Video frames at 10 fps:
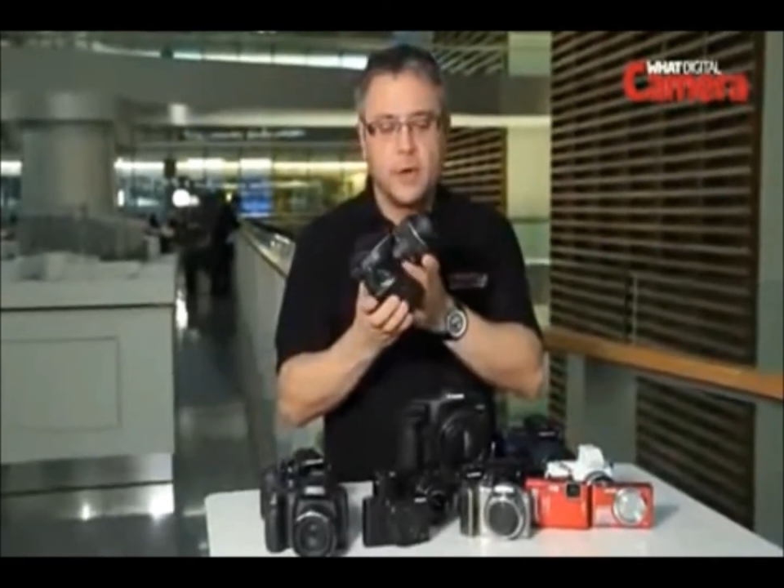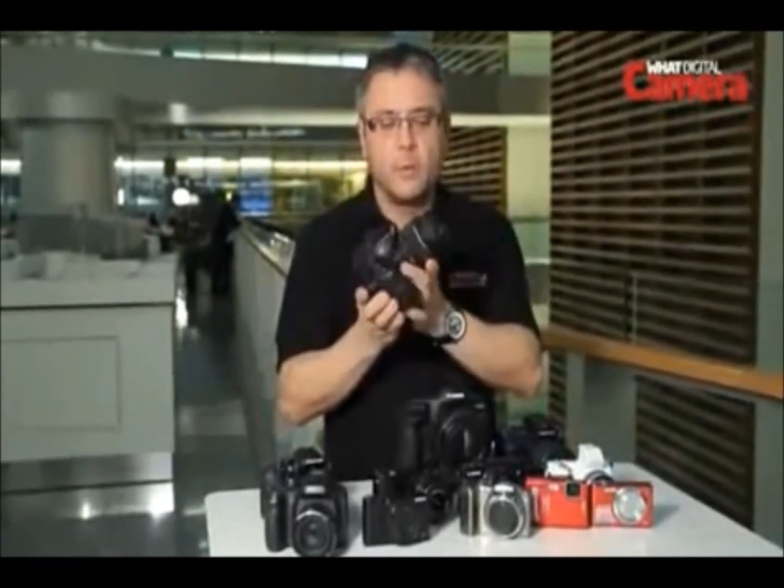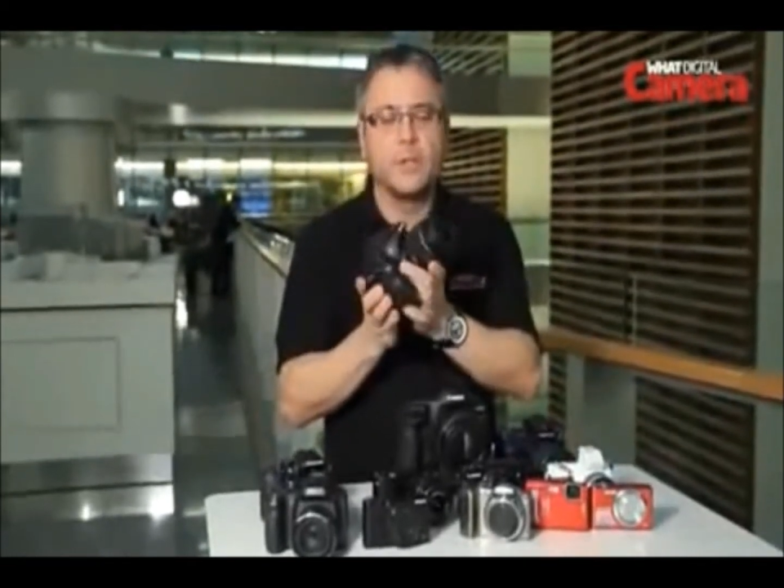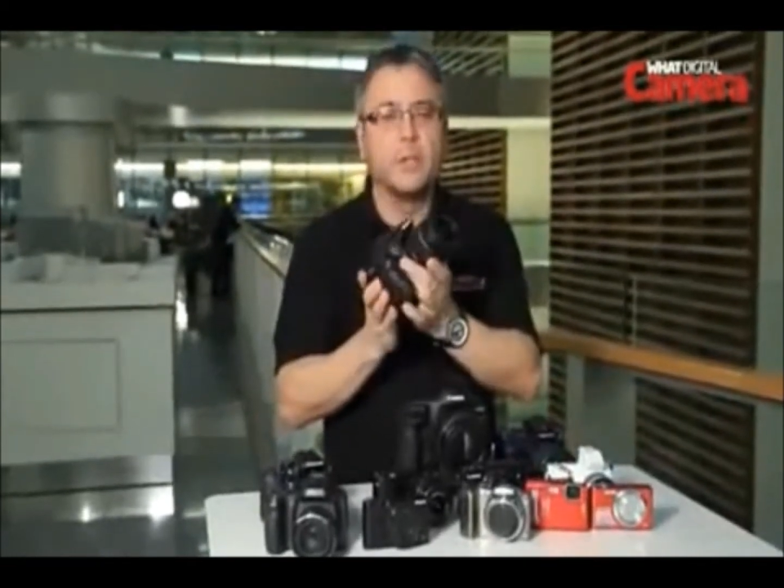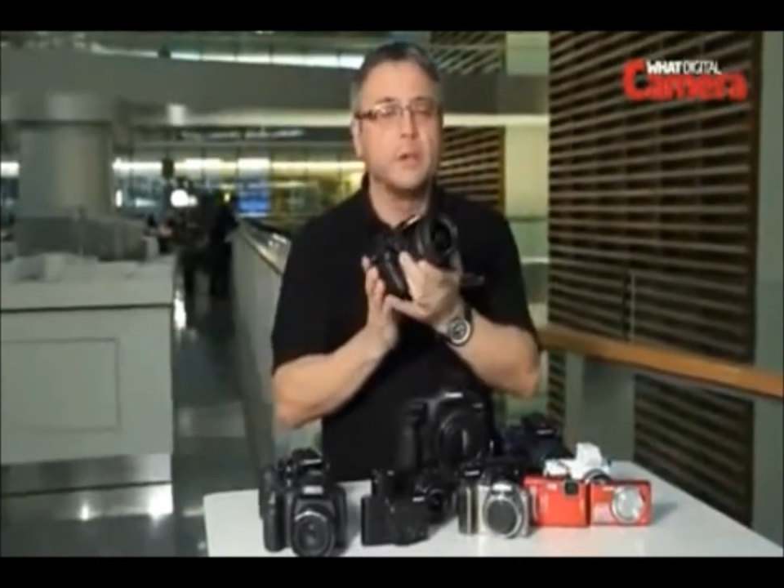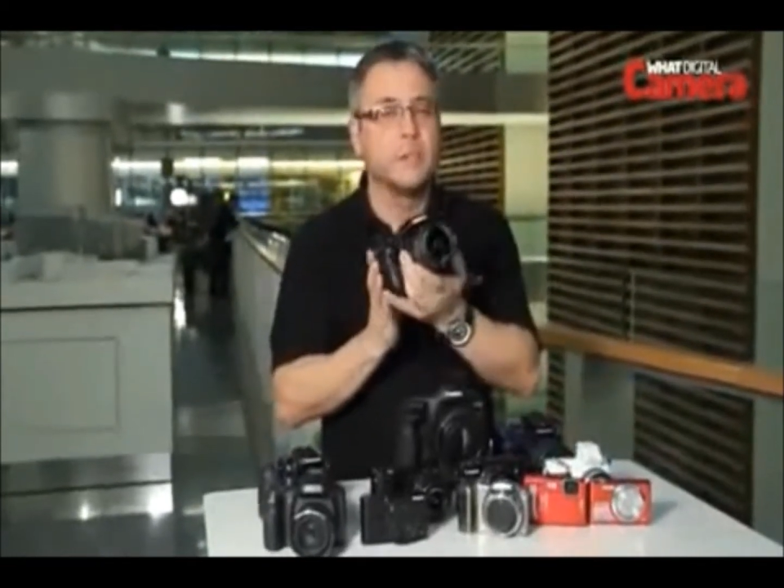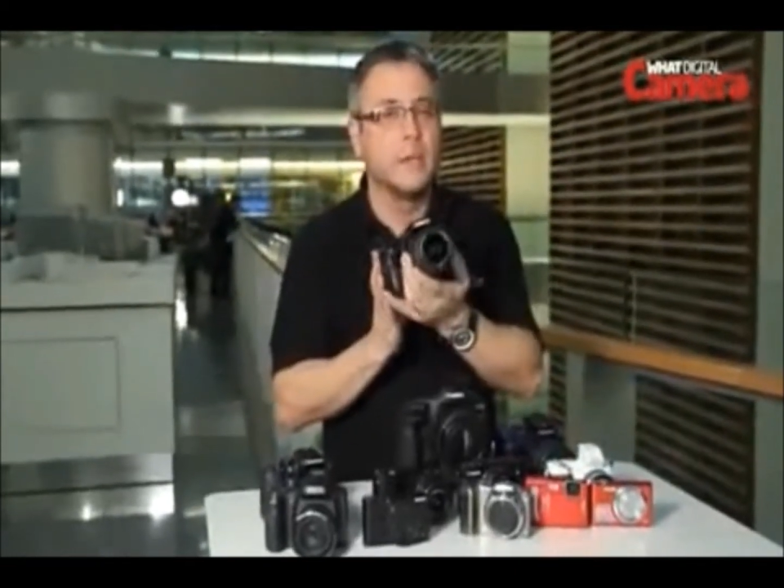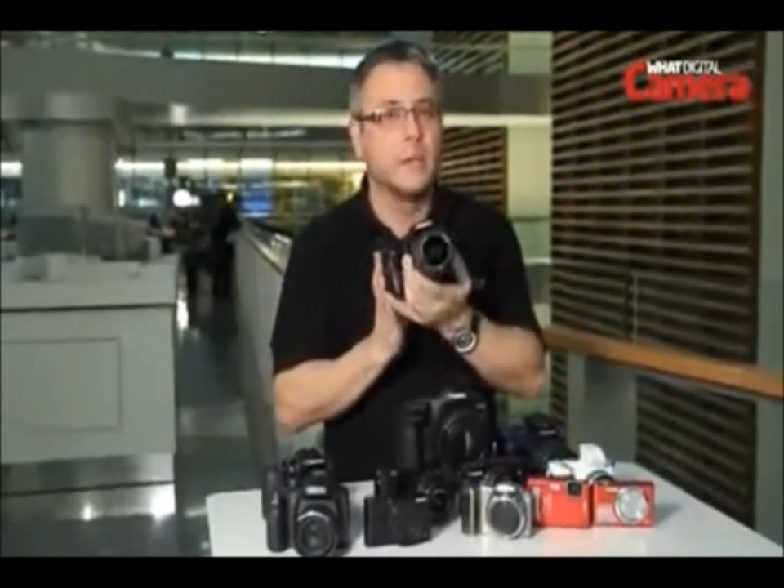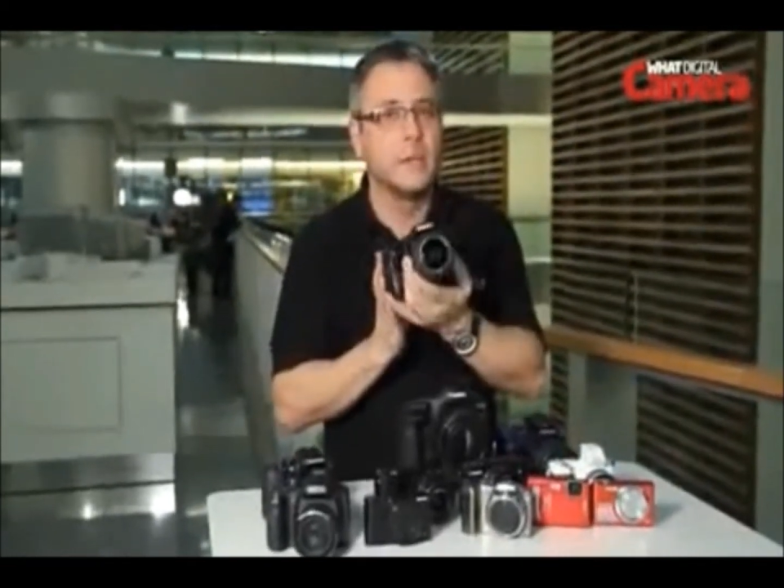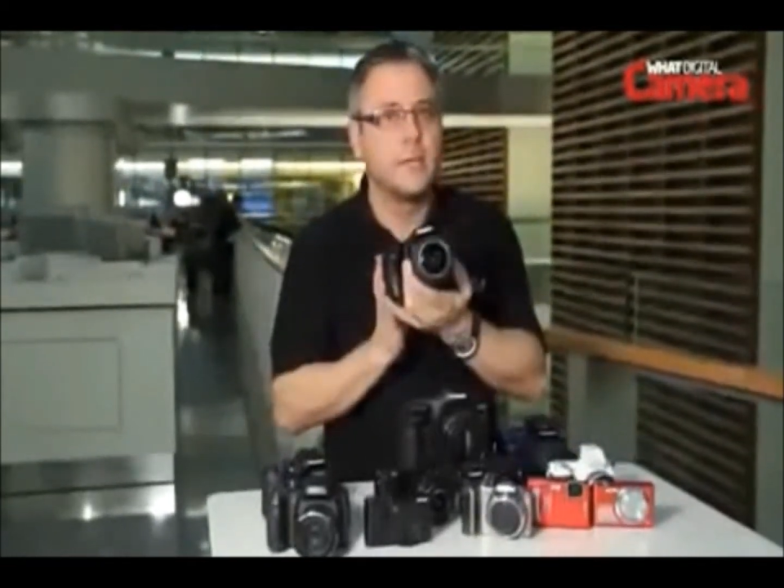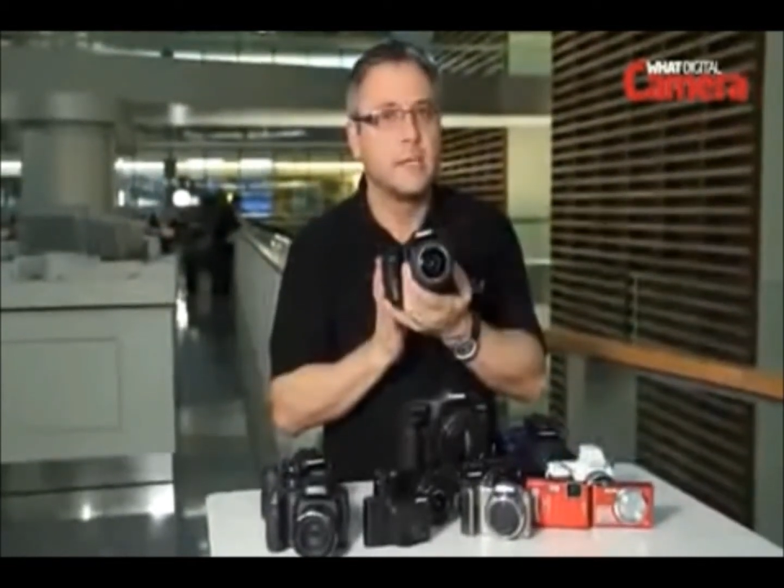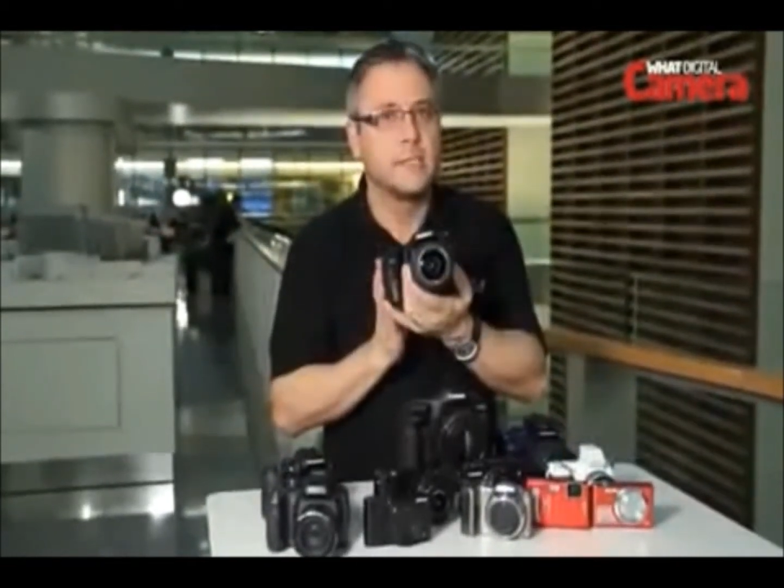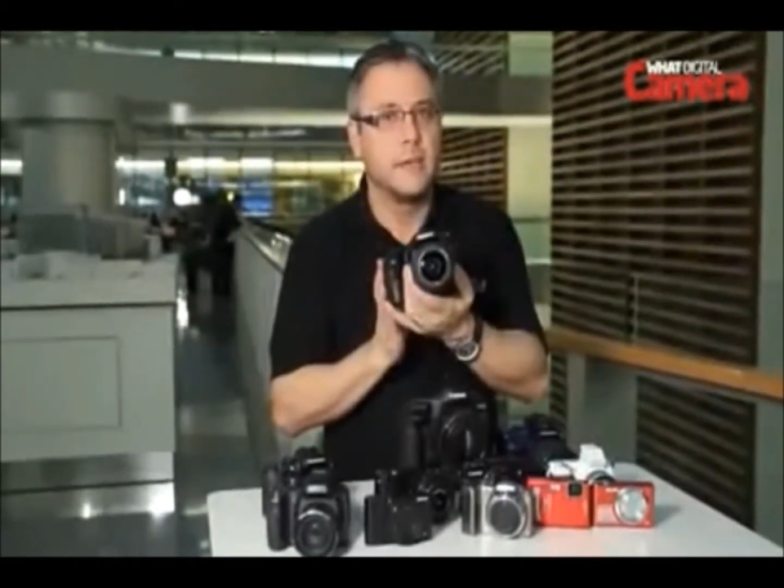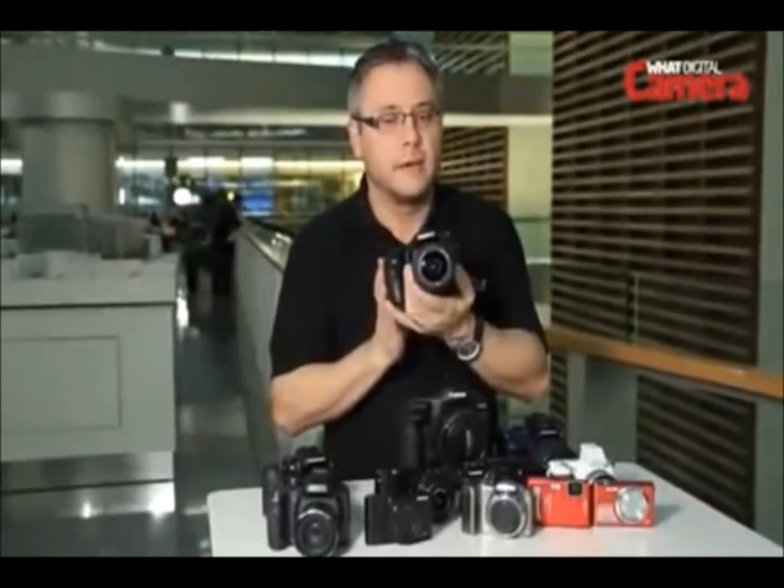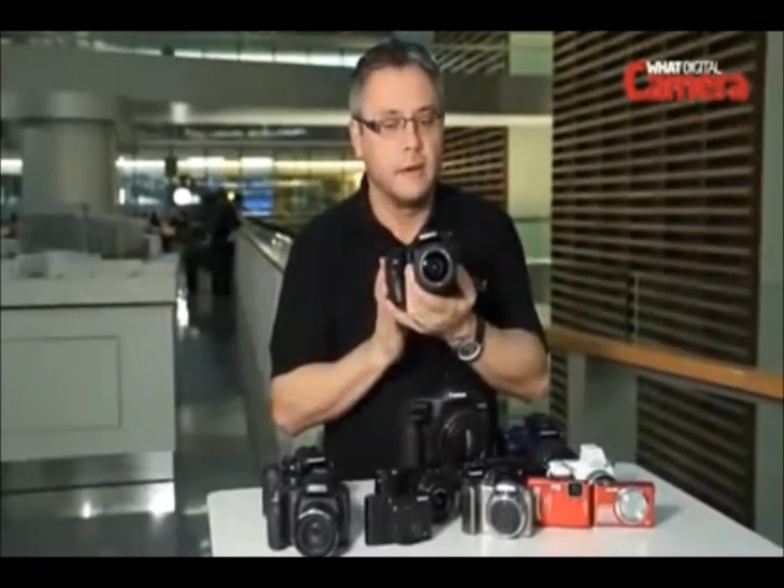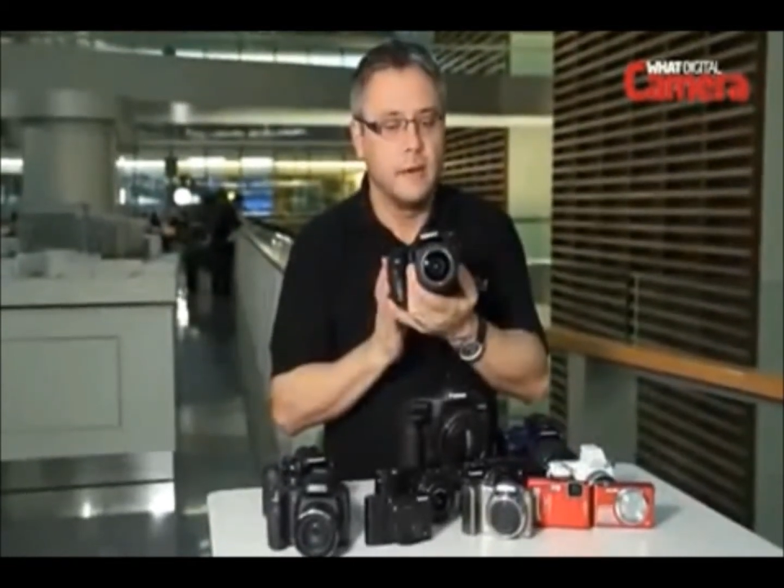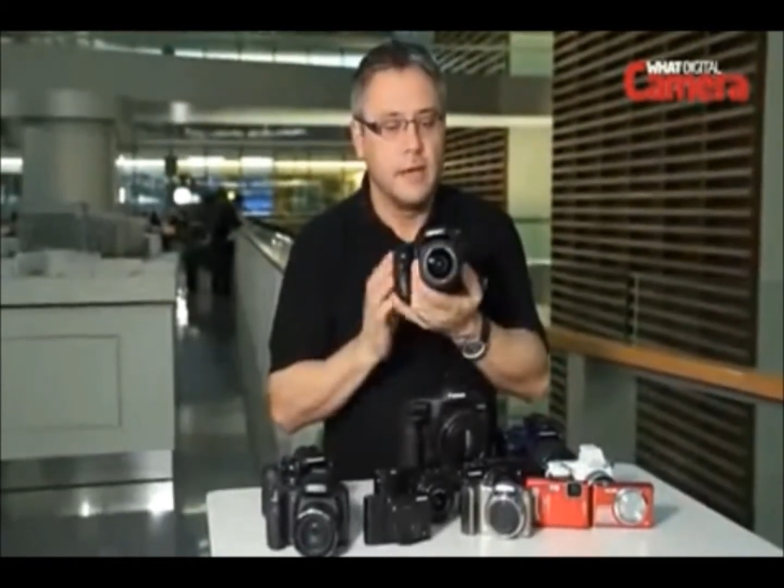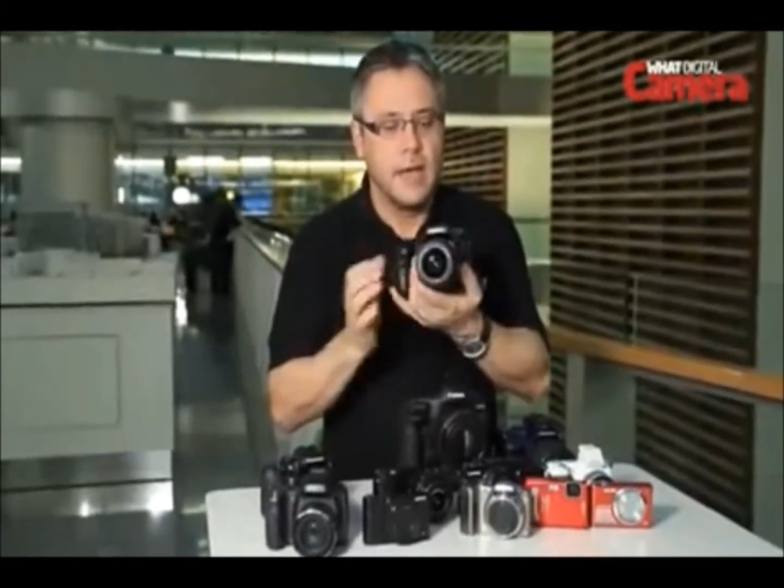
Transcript: which looks like a DSLR,